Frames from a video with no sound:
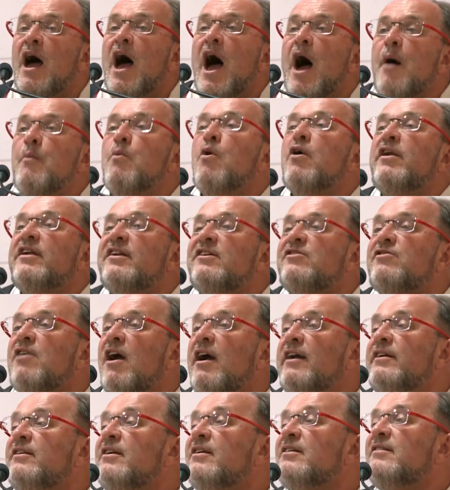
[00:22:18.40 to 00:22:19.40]
And what it's
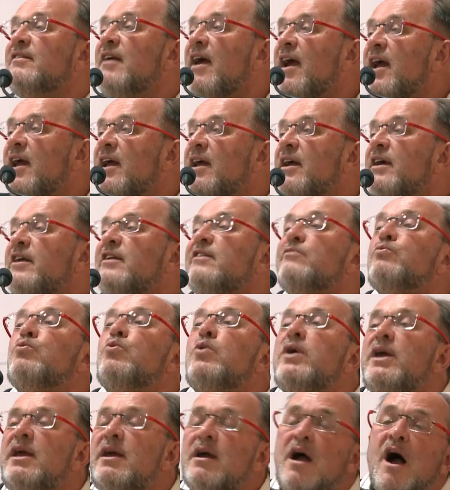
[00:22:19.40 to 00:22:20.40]
trying to say is,
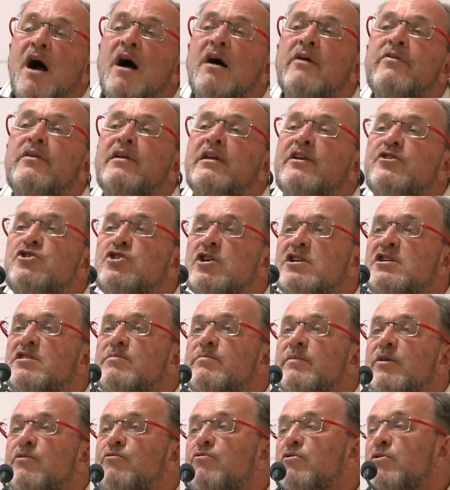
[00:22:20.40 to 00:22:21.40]
we are the
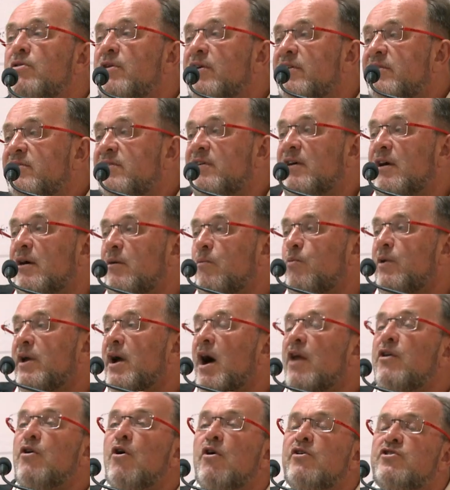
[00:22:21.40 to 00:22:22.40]
legitimate rulers here. We
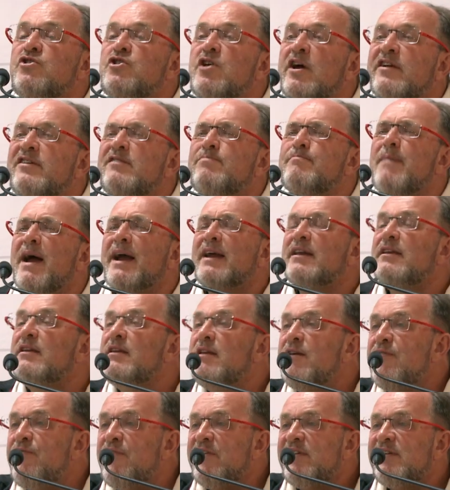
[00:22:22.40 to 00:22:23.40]
are not just
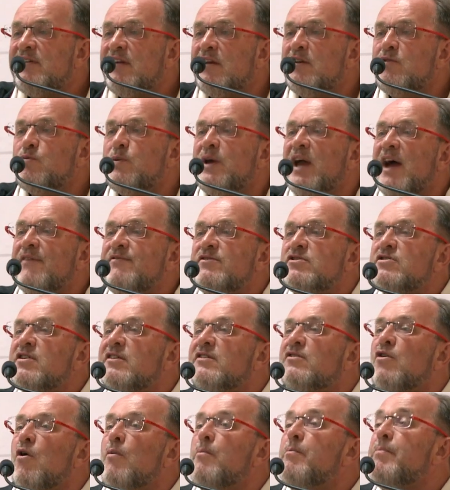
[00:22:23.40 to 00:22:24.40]
magnificent, we haven't
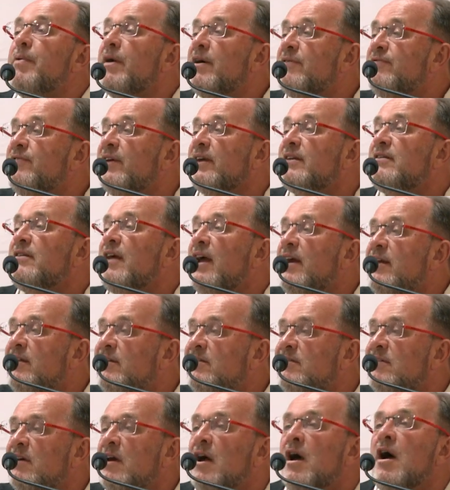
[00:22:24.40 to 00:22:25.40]
just got perfect
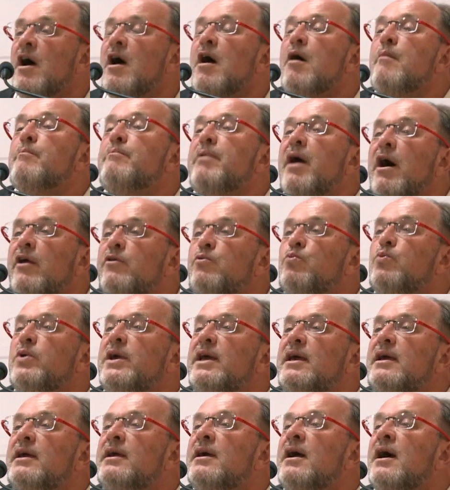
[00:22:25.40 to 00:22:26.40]
taste, but
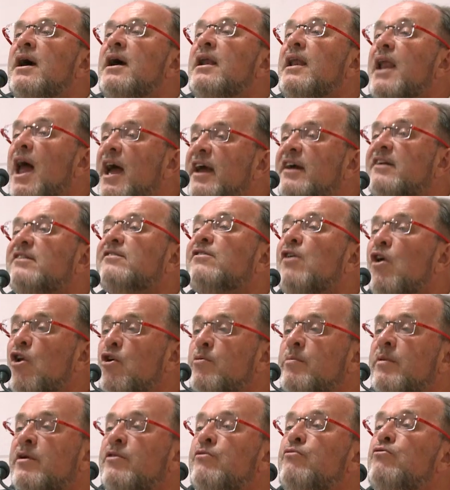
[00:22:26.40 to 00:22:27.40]
we, like
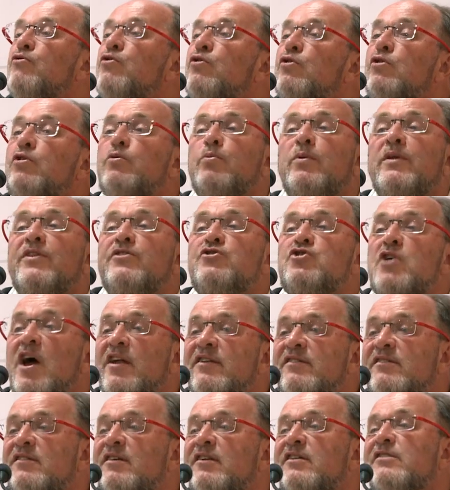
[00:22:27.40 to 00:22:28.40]
Solomon, rule with
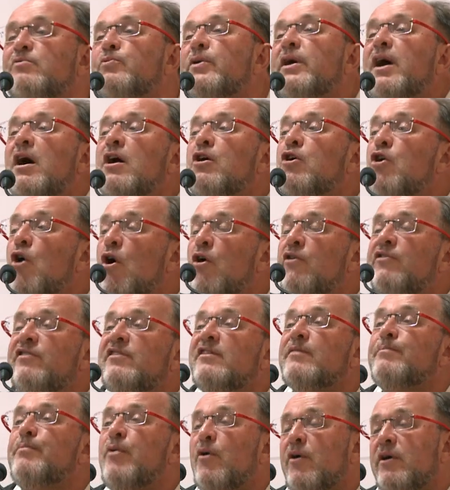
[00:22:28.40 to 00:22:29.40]
justice. We are
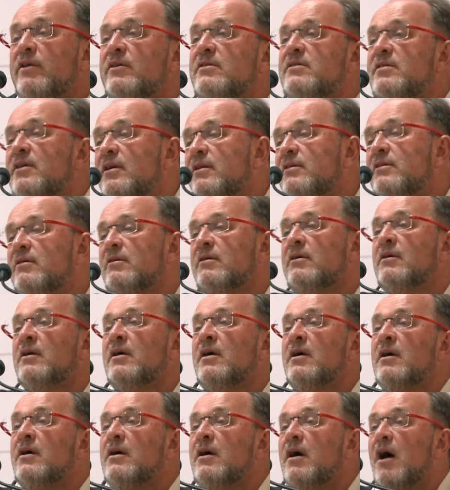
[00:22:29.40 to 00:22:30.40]
God's appointed
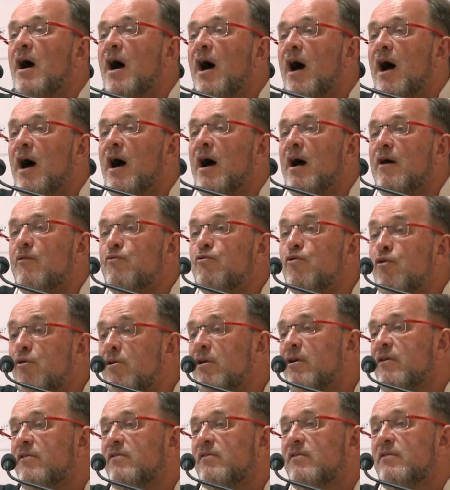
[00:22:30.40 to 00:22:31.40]

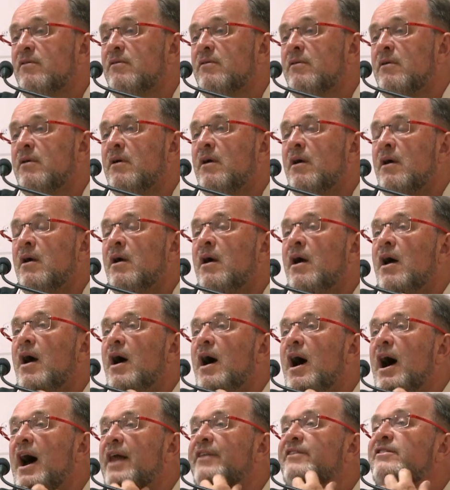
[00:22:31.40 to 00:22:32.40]
rulers.
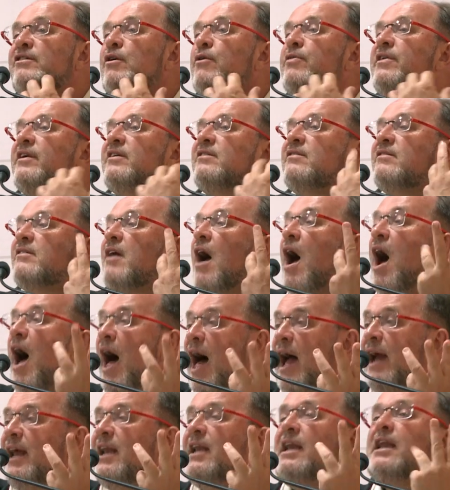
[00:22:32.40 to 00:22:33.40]
And so this is a
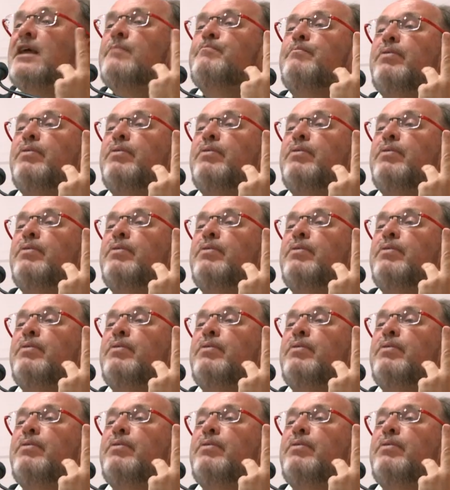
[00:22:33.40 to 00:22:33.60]
highly